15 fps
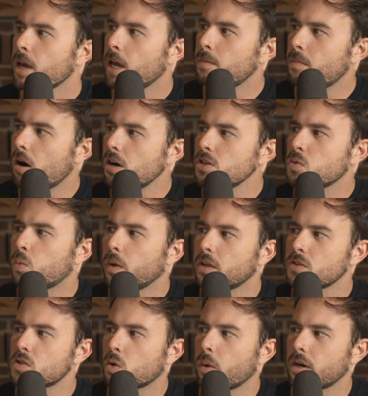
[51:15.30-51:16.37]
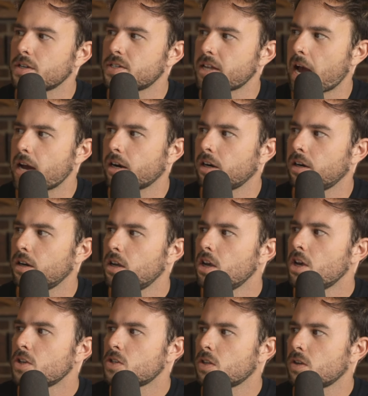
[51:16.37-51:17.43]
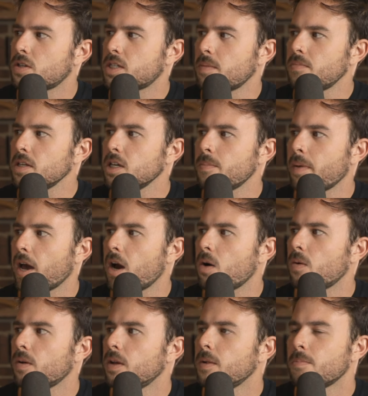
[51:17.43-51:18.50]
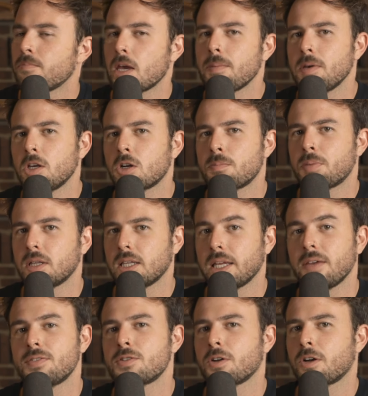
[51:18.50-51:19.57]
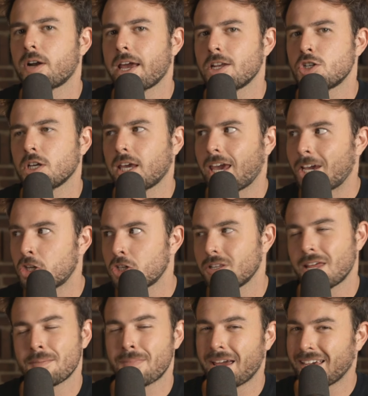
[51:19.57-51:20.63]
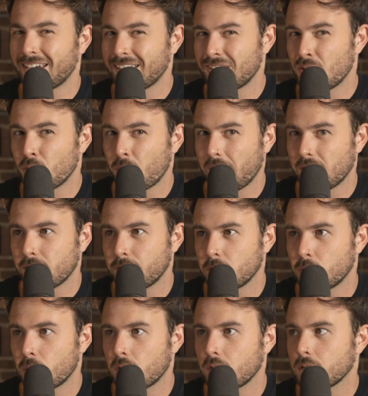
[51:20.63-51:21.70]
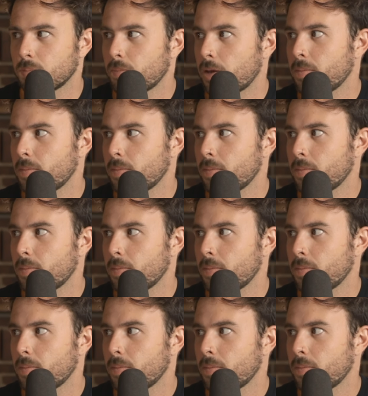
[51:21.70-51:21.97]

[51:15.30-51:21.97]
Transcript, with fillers: And Mars will square Saturn. So there's something about maybe your beliefs or your education that might get in the way of your work.